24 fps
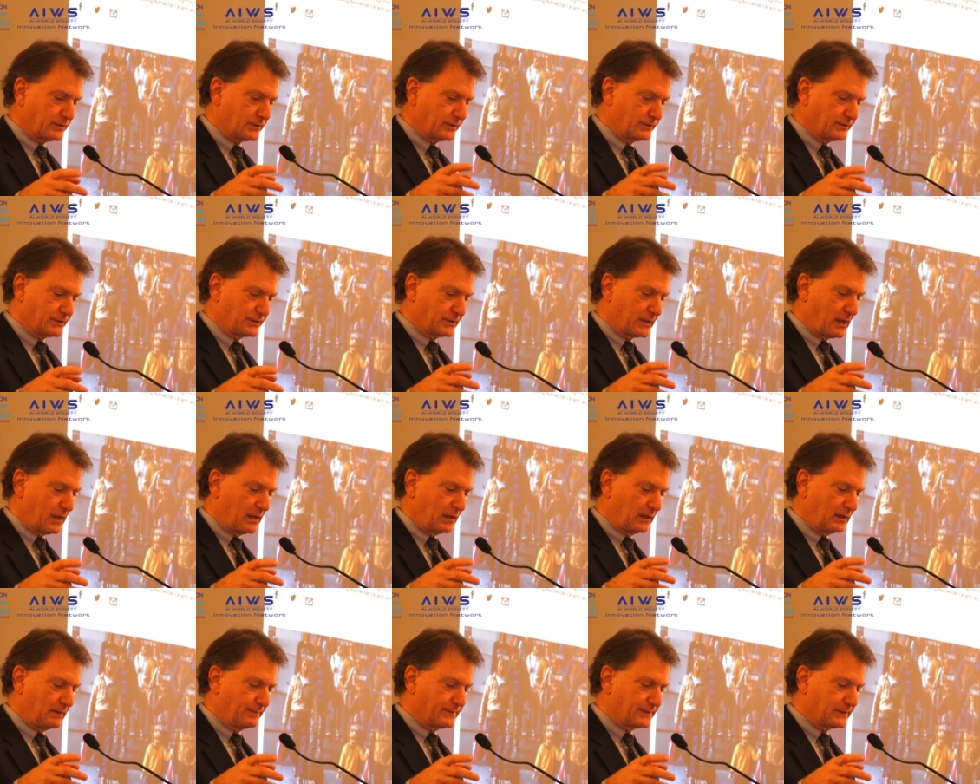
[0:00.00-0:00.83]

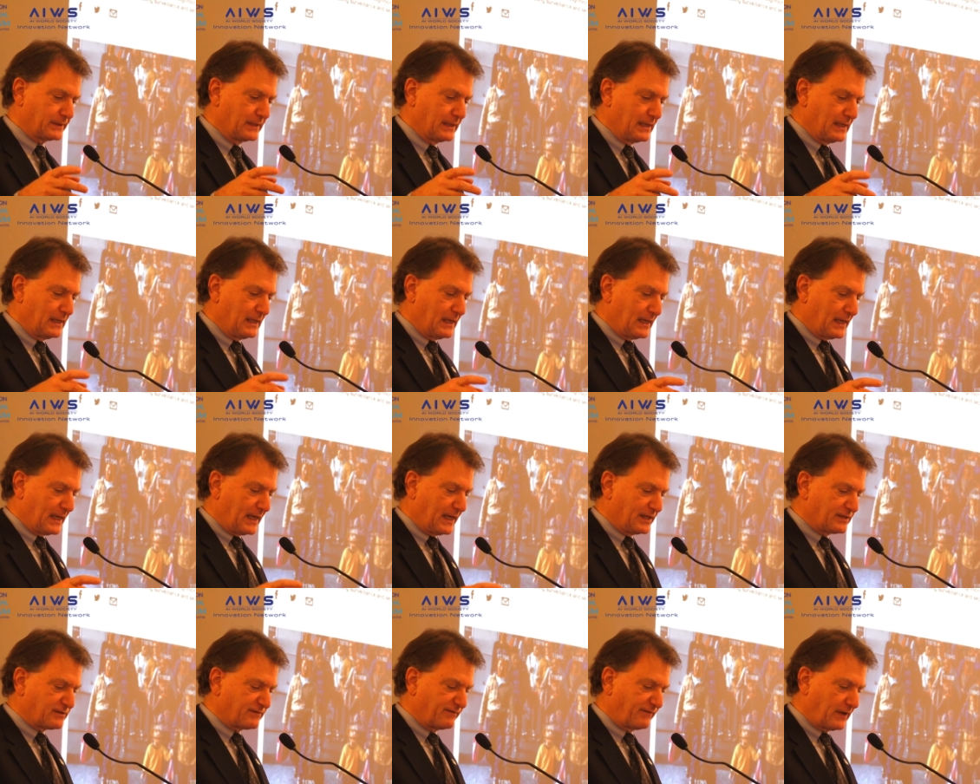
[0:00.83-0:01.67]
recognition startups
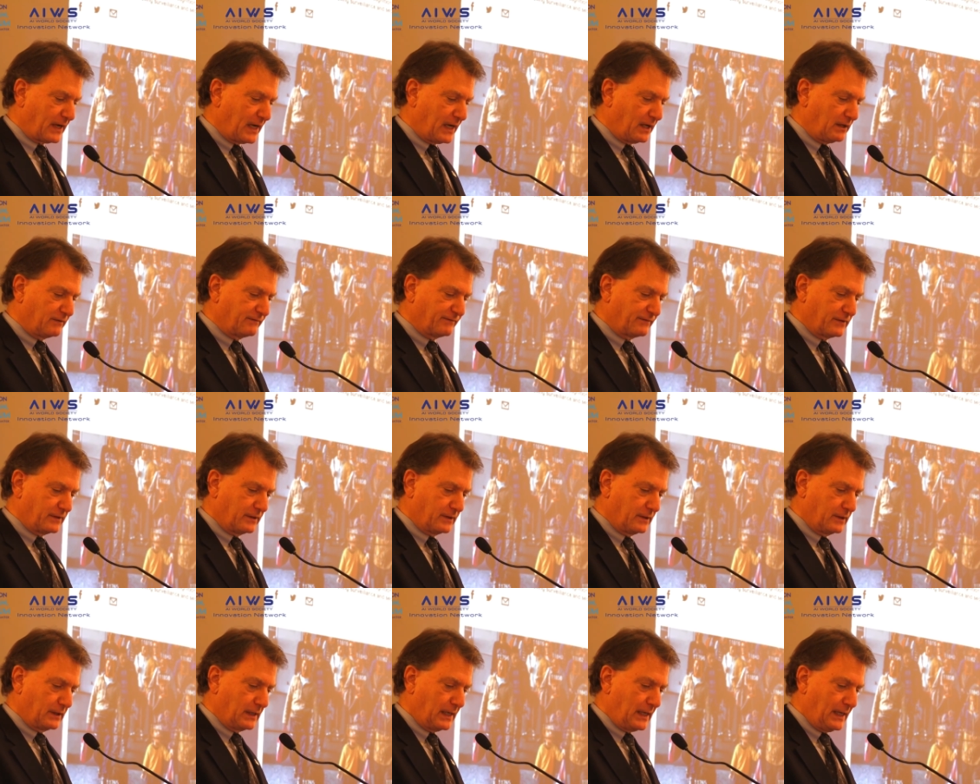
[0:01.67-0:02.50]
has
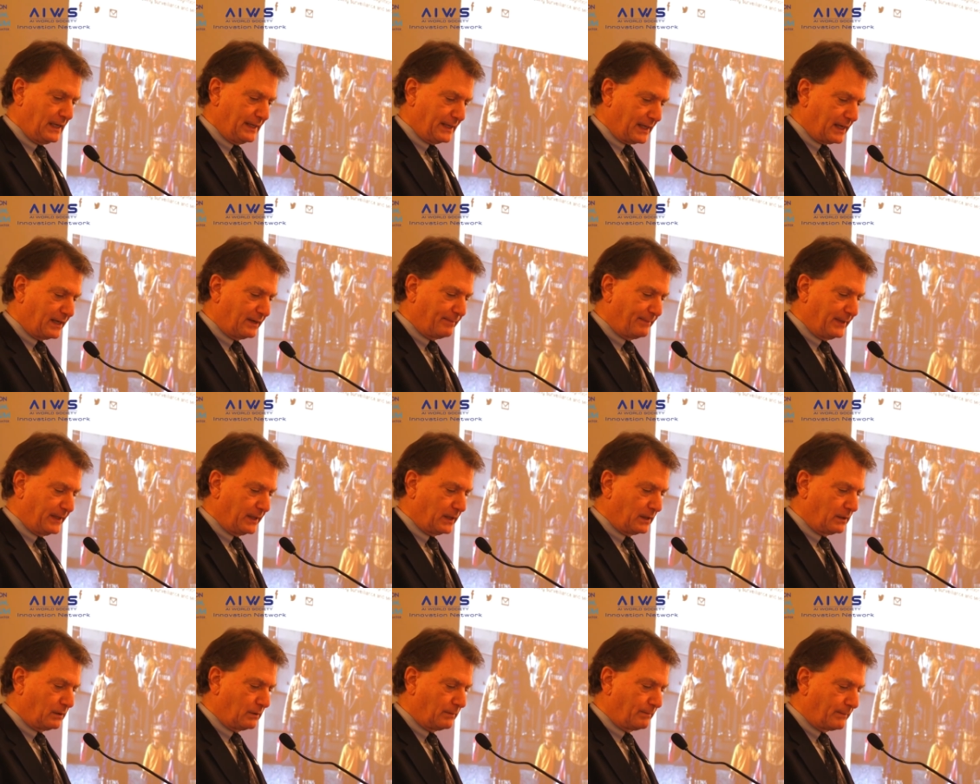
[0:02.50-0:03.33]
filed for an
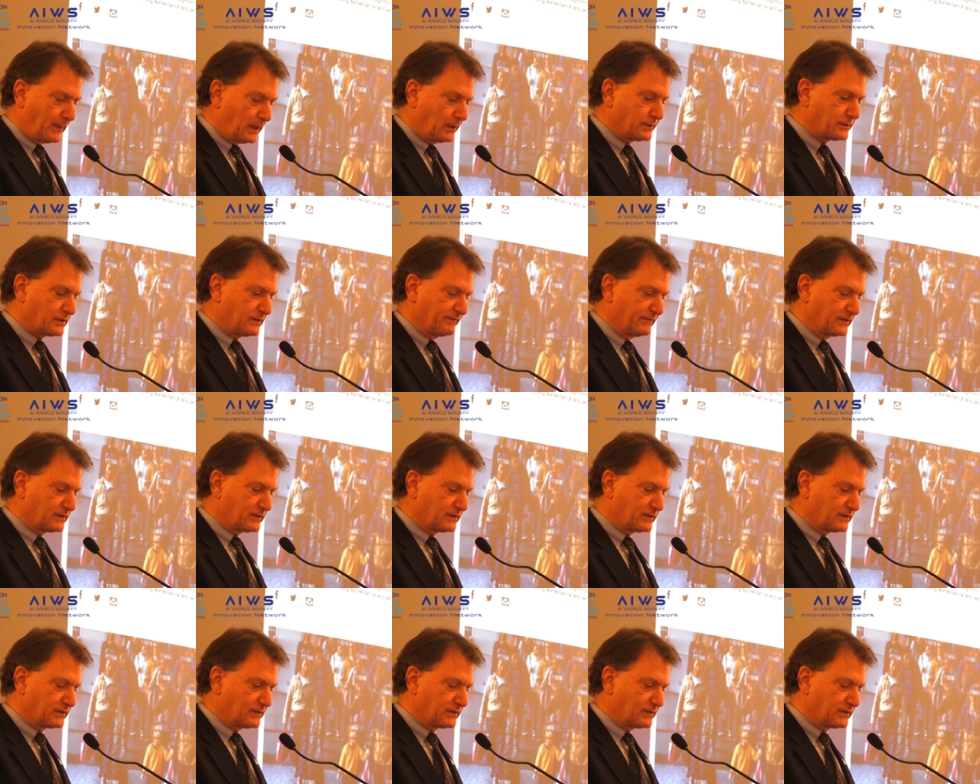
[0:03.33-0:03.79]
IPO.